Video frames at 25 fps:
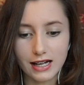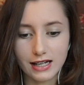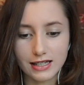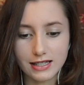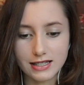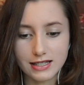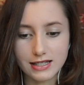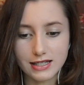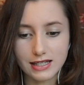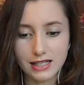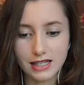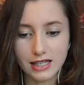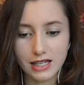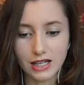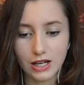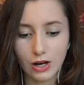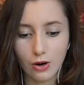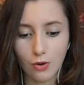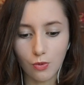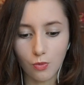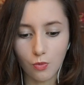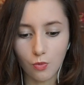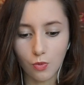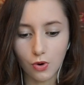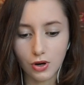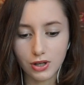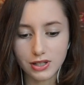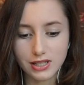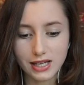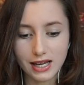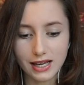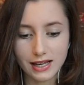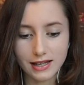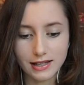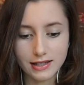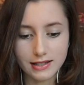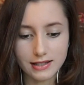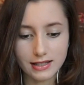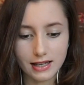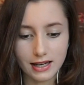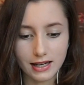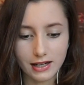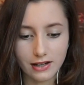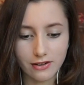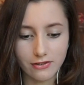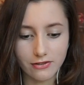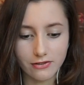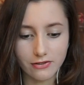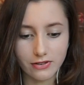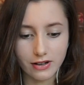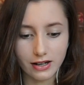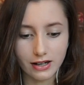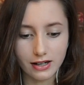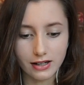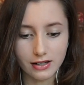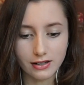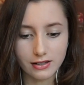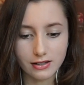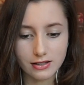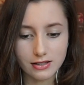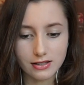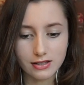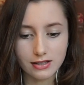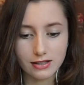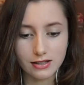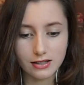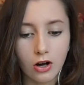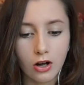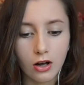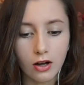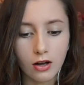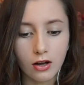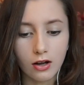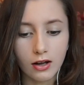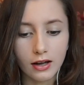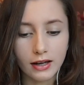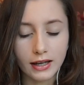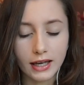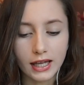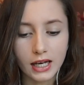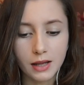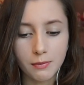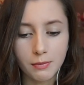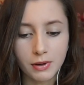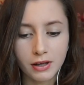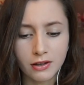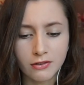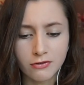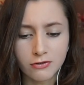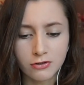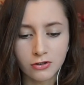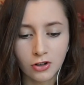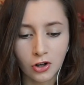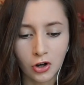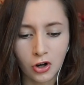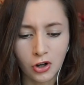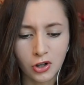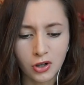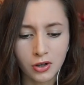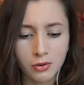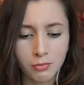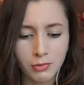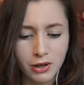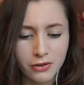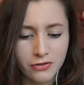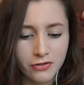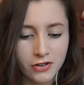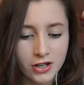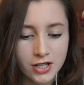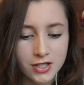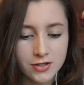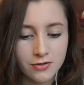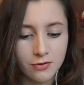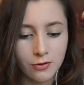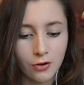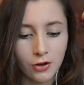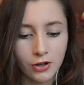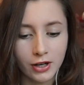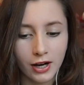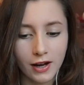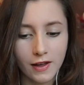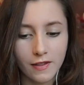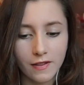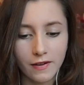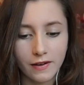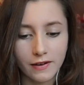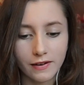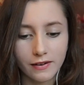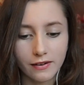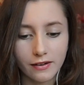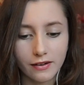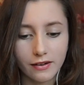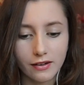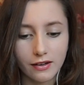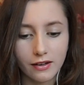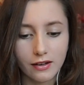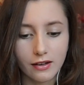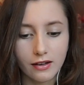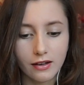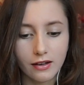and see what else I can find. A guinea pig vlog, my first vlog, I think.